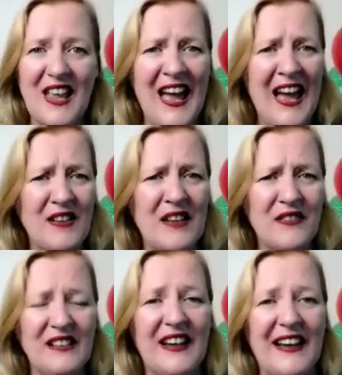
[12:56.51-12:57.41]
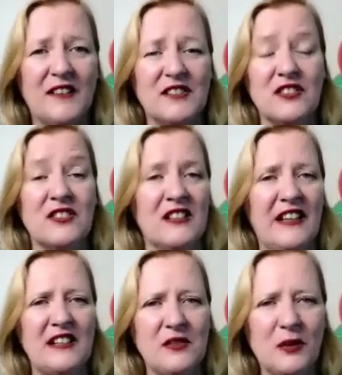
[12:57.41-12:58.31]
Having that altitude, and
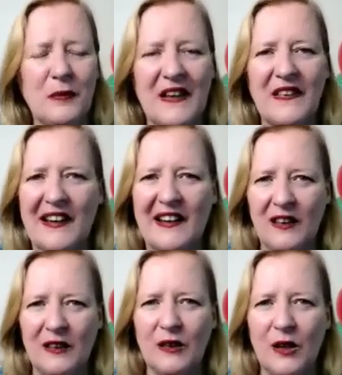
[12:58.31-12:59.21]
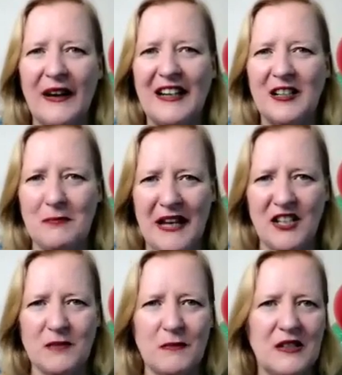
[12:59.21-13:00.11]
they talk about that a lot in
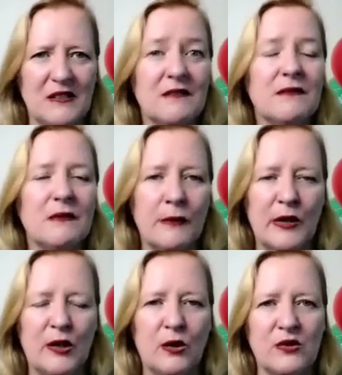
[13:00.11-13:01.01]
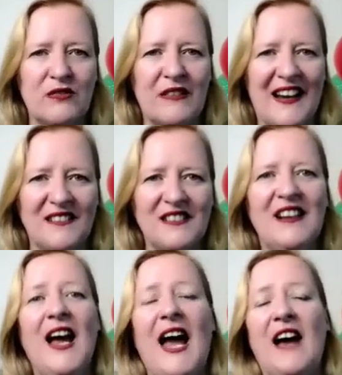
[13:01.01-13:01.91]
management world around
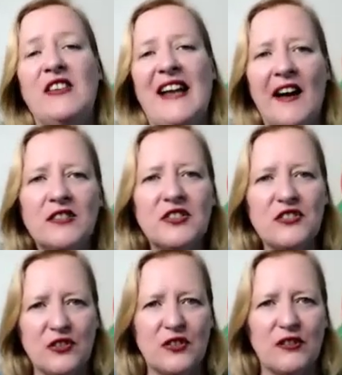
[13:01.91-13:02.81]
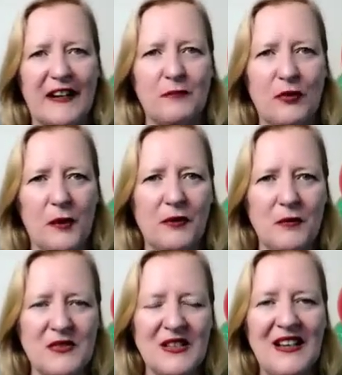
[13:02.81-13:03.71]
having altitude around
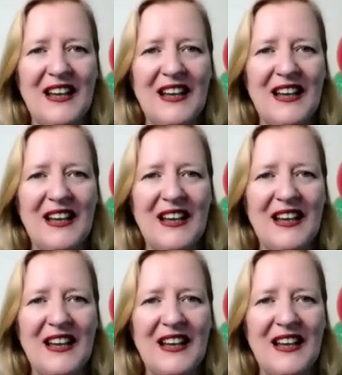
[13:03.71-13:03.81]
problems.